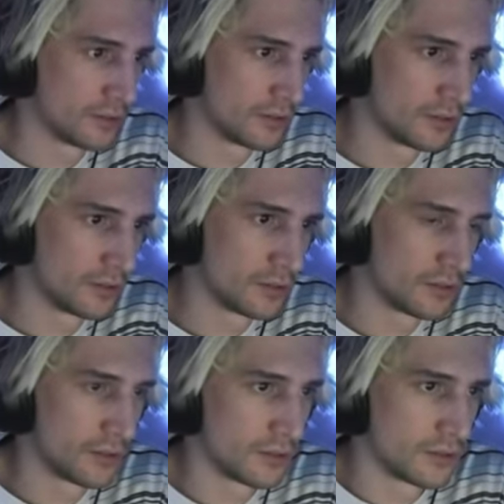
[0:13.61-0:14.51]

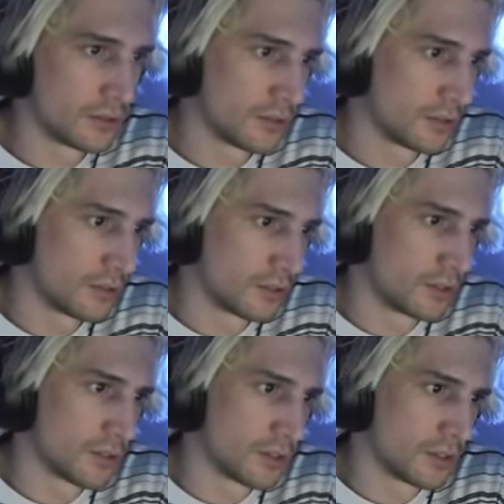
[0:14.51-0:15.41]

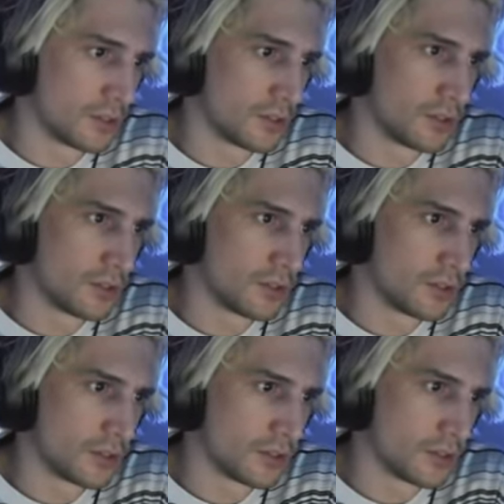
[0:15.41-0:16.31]

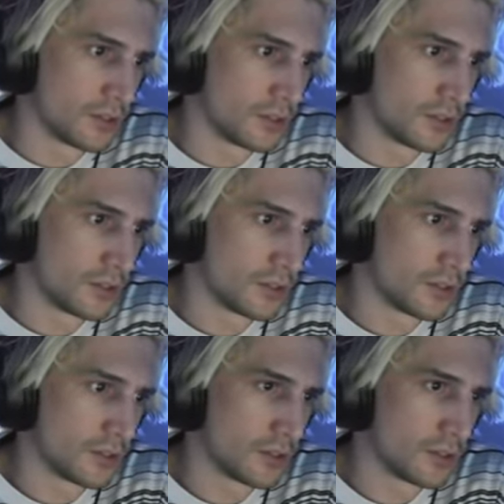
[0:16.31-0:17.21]

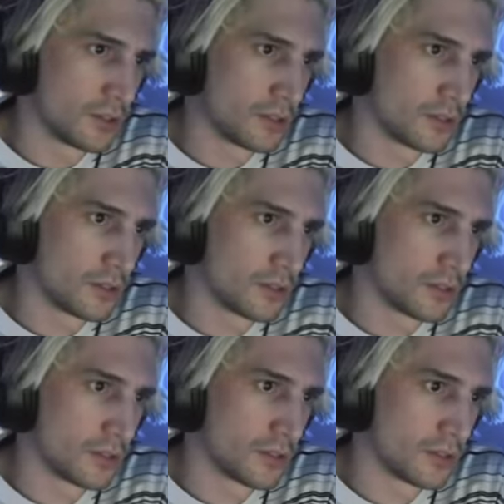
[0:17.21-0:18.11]

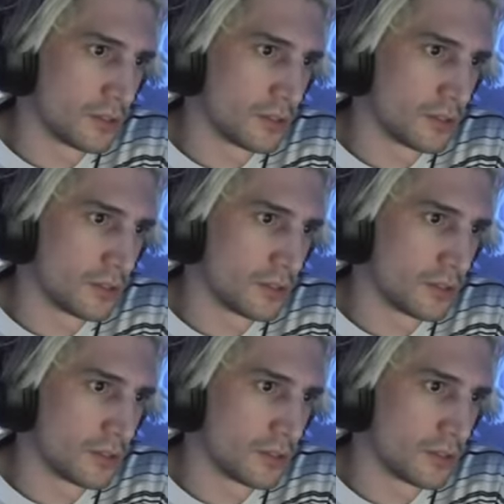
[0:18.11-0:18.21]
No one is speaking in this clip.